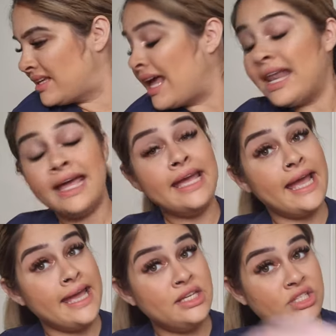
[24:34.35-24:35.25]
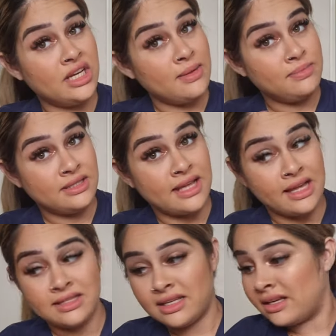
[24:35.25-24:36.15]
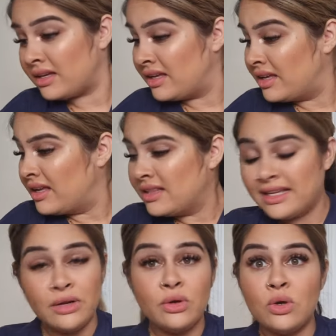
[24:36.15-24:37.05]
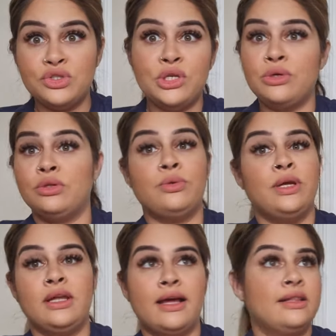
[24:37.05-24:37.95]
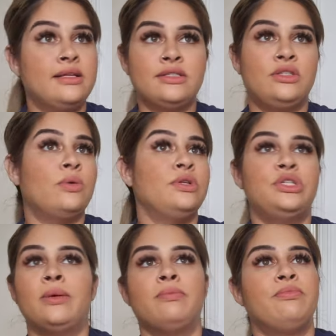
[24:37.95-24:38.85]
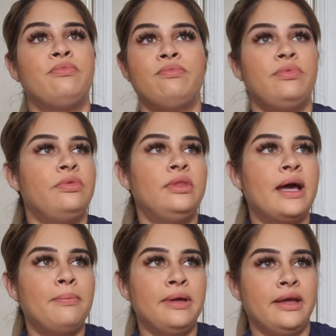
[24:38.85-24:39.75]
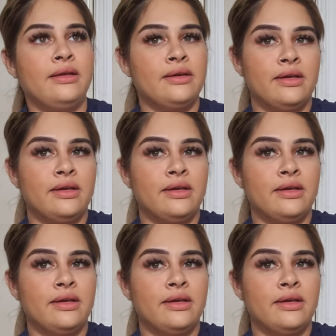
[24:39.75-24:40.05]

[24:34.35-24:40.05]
I like H&M sizing they don't go 0 to 3 like they just don't jump that big